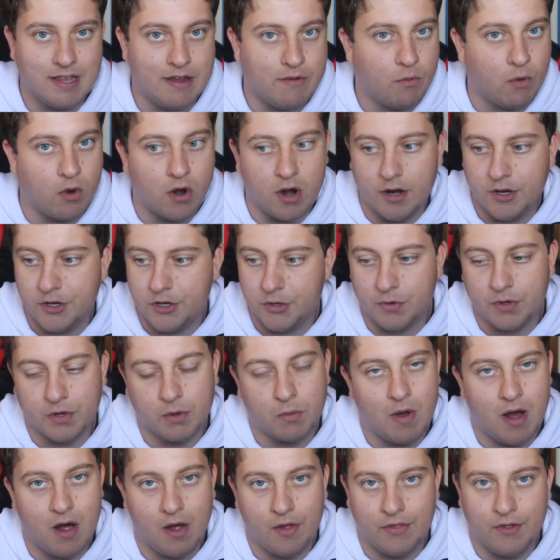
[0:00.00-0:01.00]
They weren't
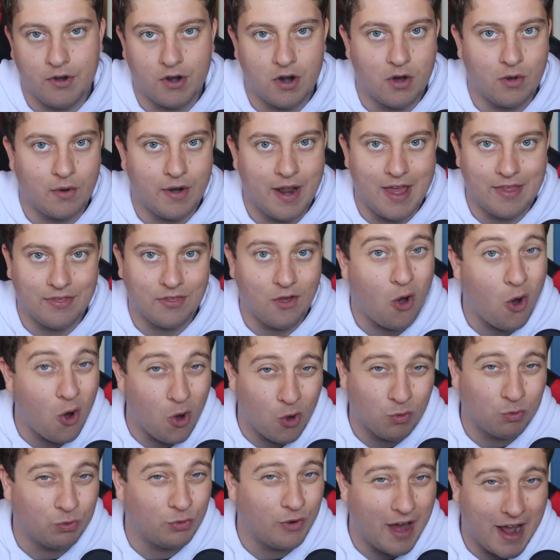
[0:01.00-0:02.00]
doing well on their own end the
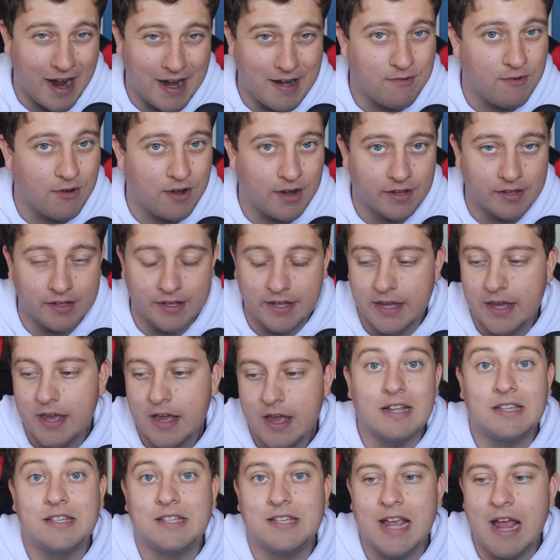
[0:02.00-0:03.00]
whole night, really.
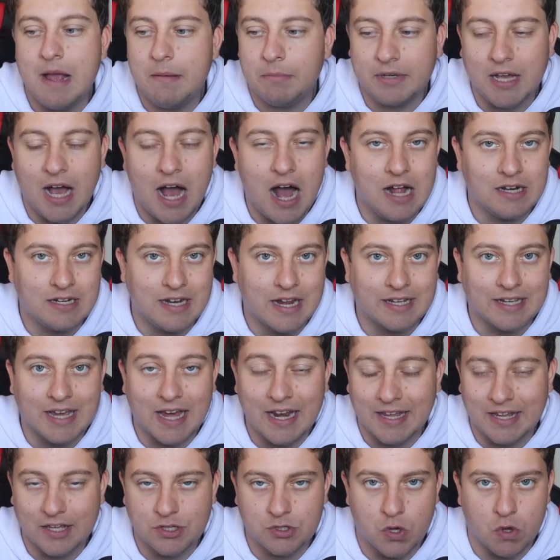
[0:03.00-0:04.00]
It's Sam Gagner
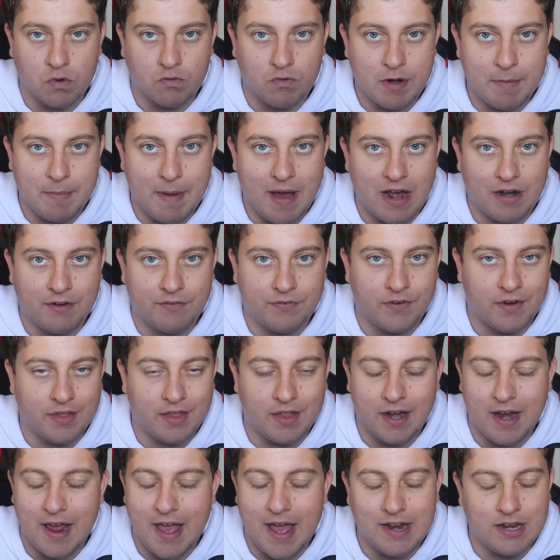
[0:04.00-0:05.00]
getting his own rebound in
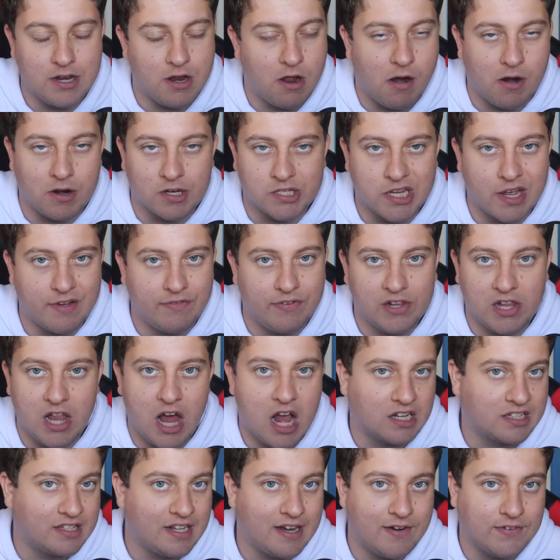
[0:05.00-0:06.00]
front of the net. Jaroslav
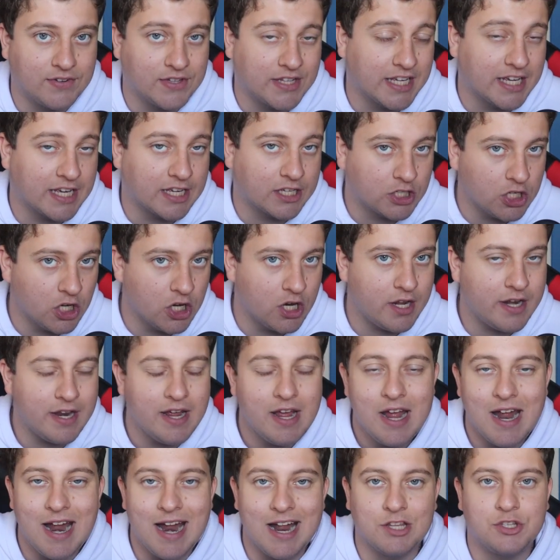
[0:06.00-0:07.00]
Halak did everything he
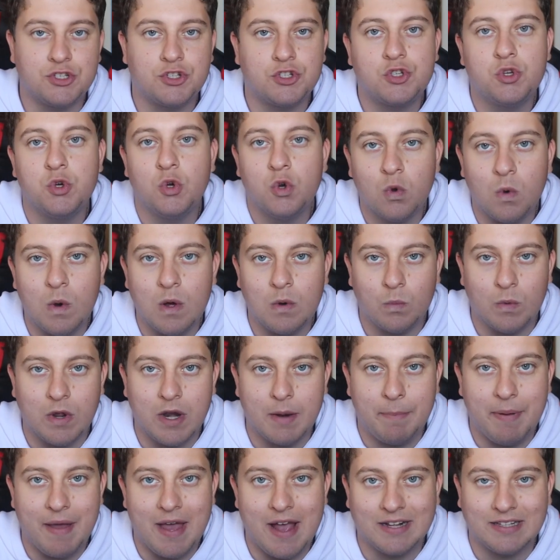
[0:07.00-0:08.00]
could. It's 2-1
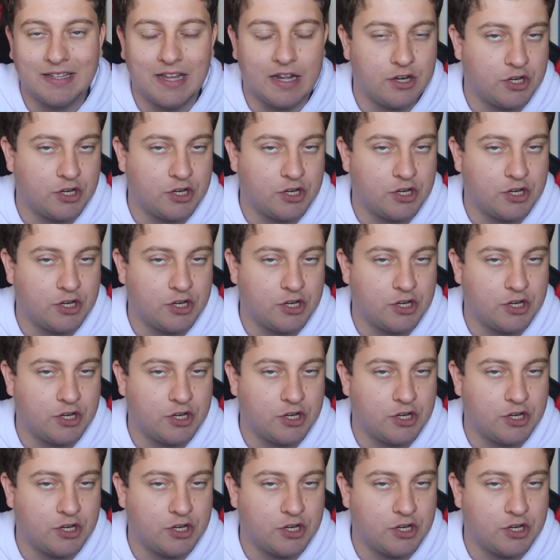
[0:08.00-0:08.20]
Winnipeg.